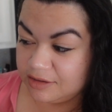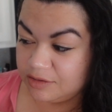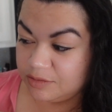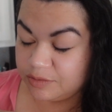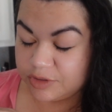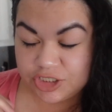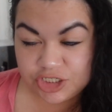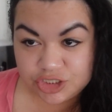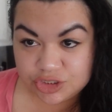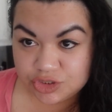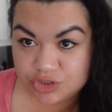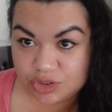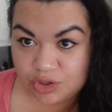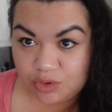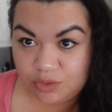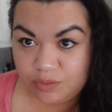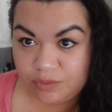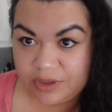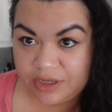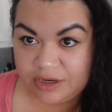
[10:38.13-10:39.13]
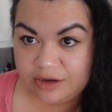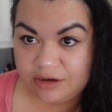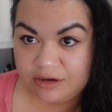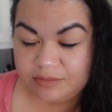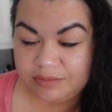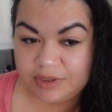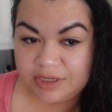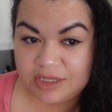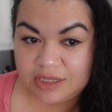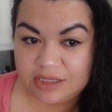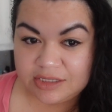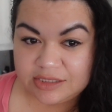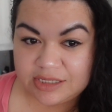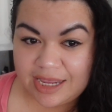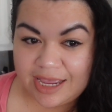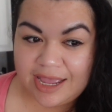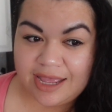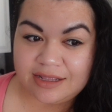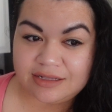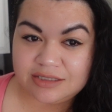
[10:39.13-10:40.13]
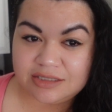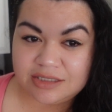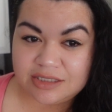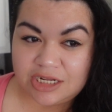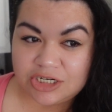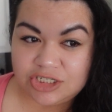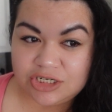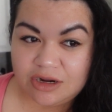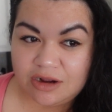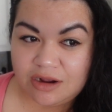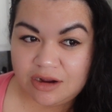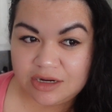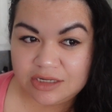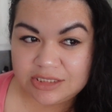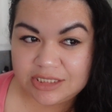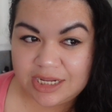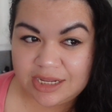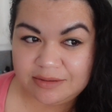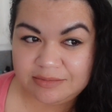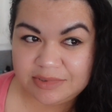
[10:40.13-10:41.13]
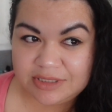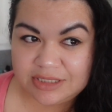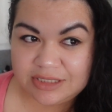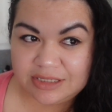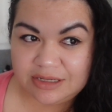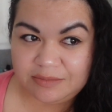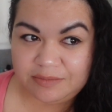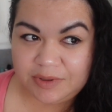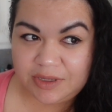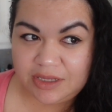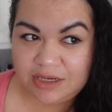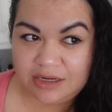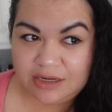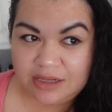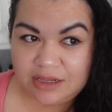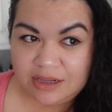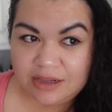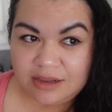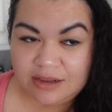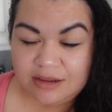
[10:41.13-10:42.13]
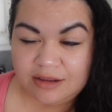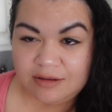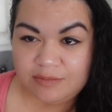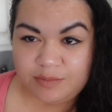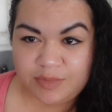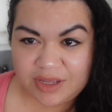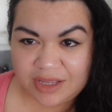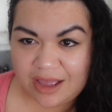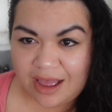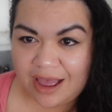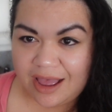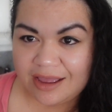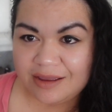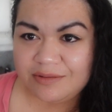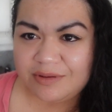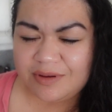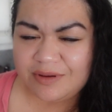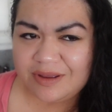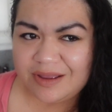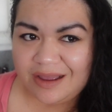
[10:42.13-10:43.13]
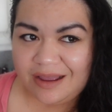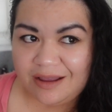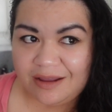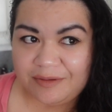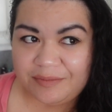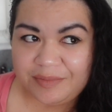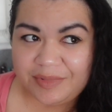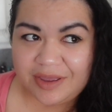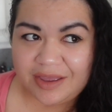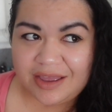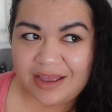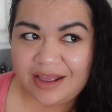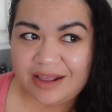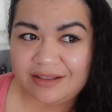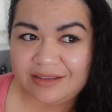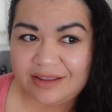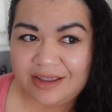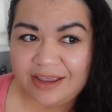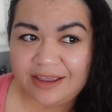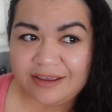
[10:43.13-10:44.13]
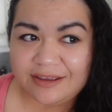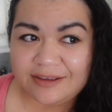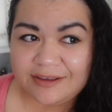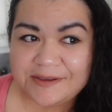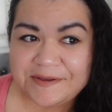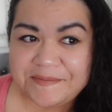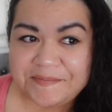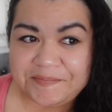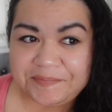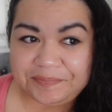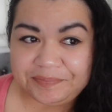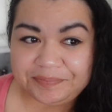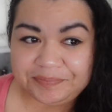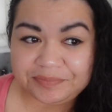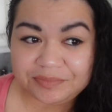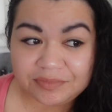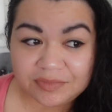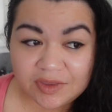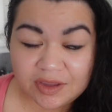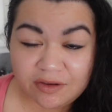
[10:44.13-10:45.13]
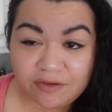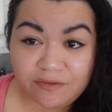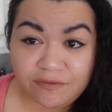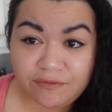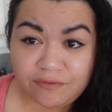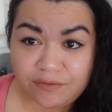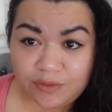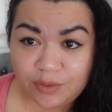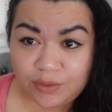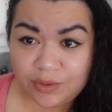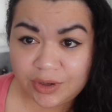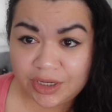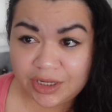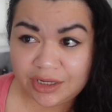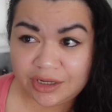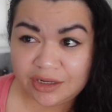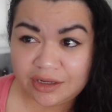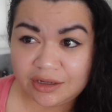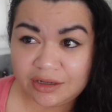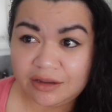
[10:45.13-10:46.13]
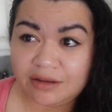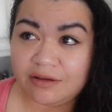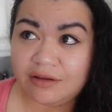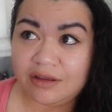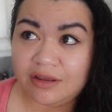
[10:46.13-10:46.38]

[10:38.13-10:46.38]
which is so weird because I had such a hard time sleeping Makai woke up at like 4